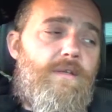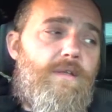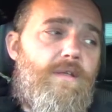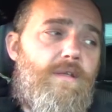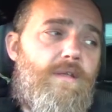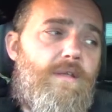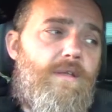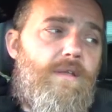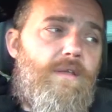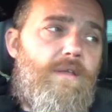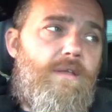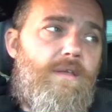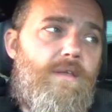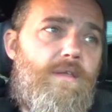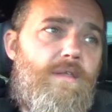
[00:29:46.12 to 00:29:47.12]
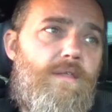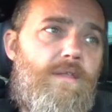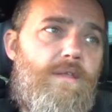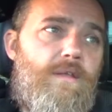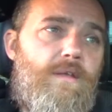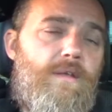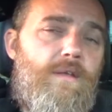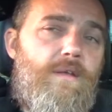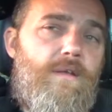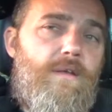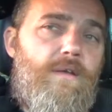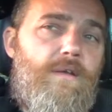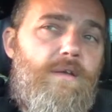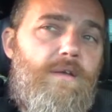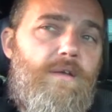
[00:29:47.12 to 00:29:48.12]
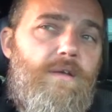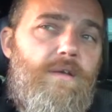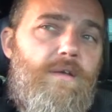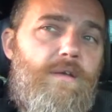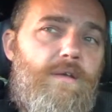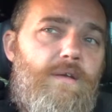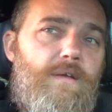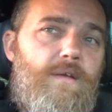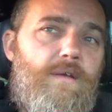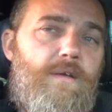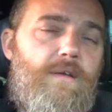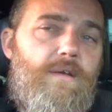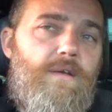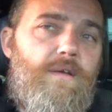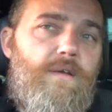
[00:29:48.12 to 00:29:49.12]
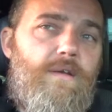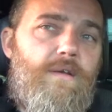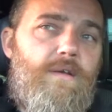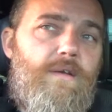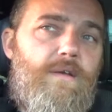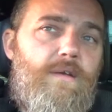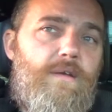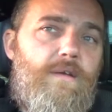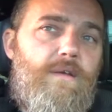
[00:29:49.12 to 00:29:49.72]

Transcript: Nothing is said.